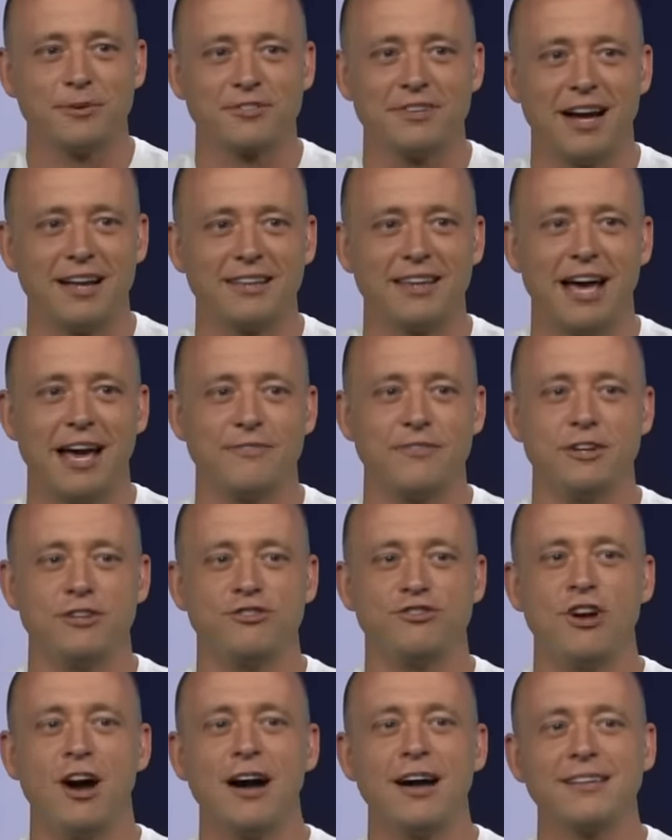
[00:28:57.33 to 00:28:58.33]
was not
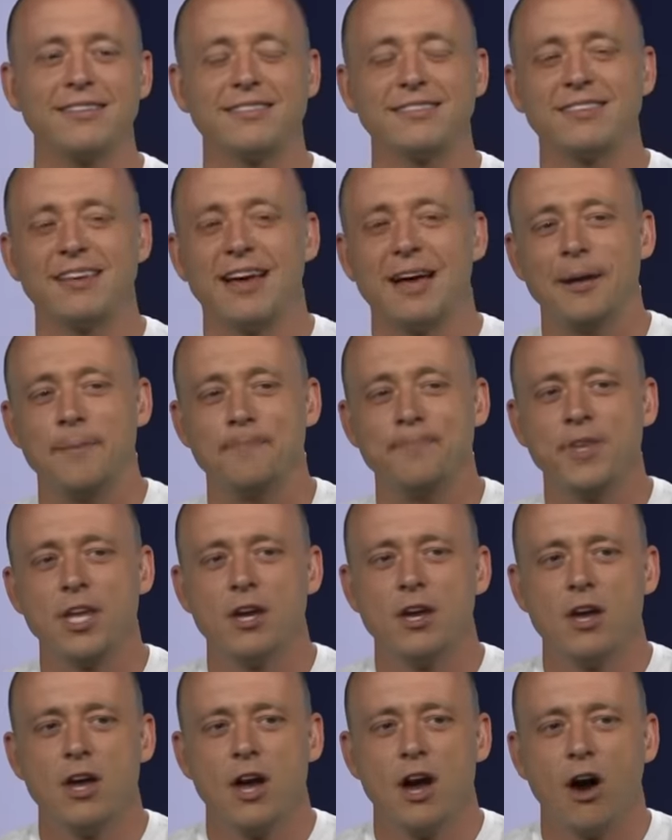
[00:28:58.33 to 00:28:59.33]
laughing. John said,
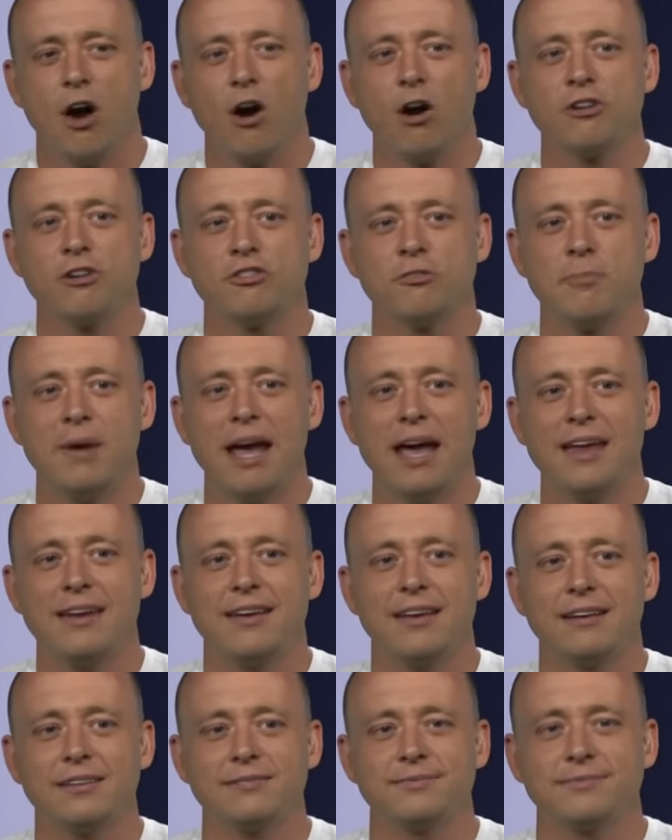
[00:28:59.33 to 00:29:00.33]
Arch
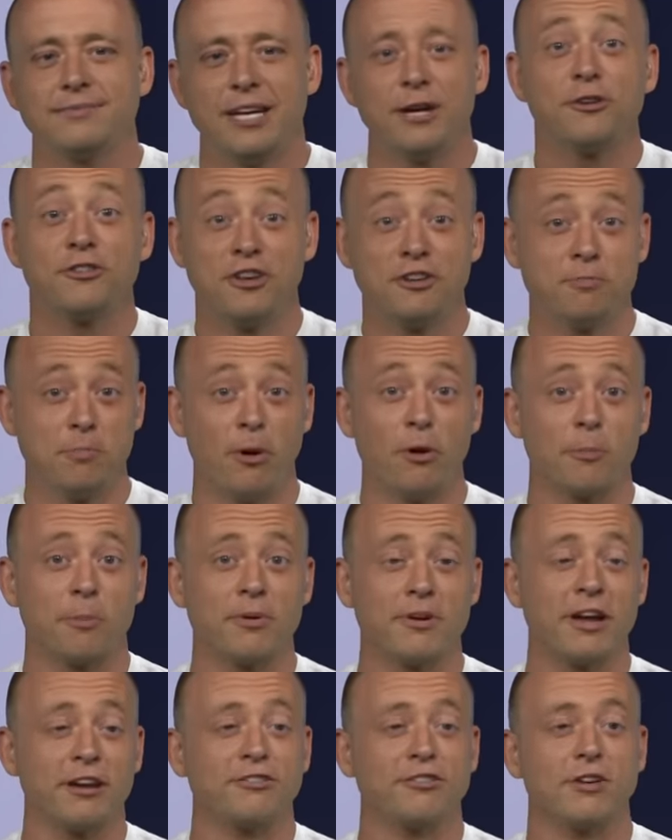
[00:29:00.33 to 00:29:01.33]
Manning, here's his bold
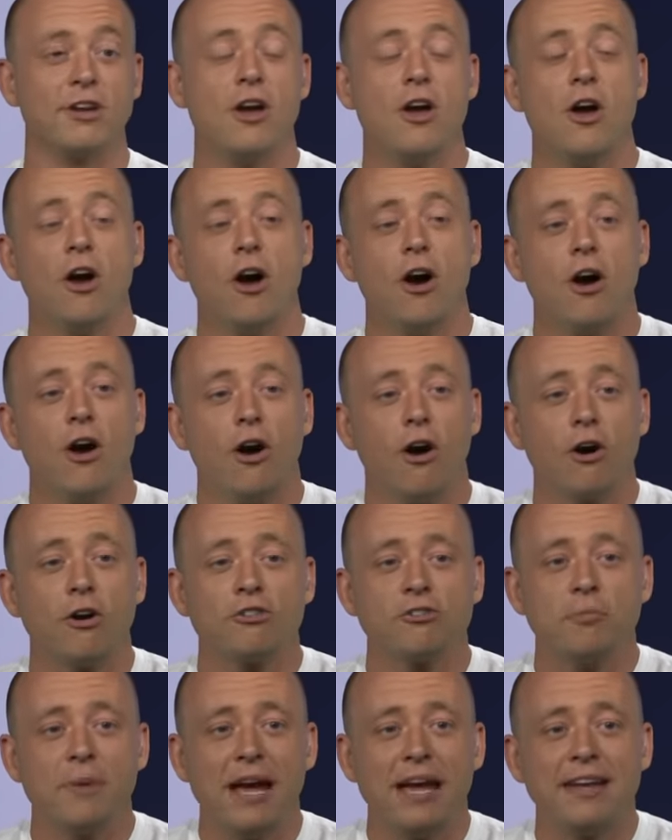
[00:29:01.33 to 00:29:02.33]
prediction.
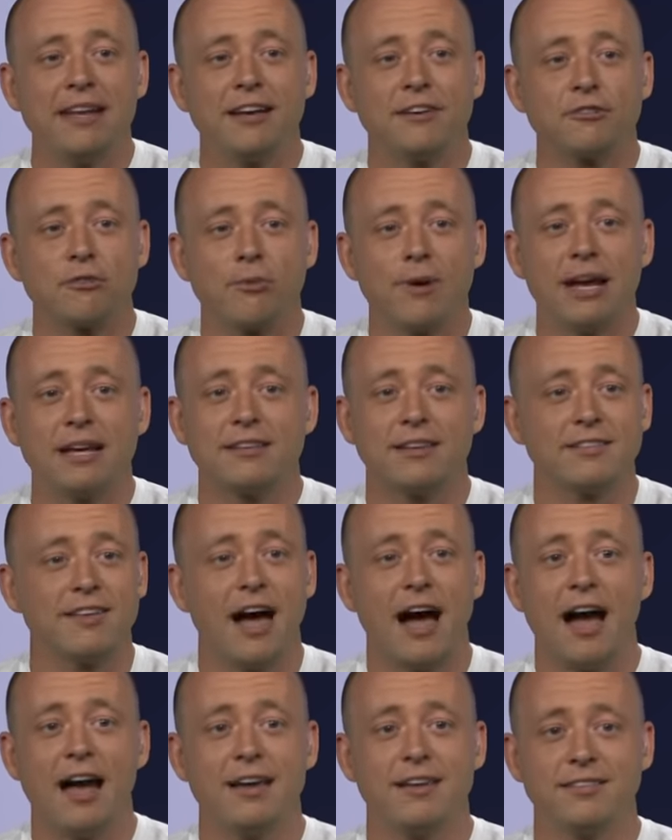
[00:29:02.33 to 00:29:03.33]
Arch Manning is ranked as
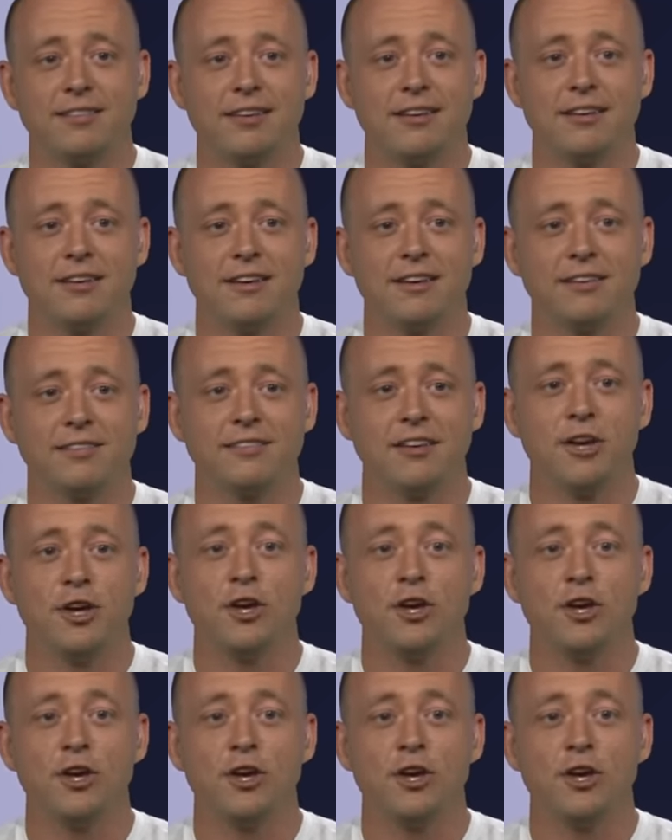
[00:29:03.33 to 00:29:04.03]
high as he is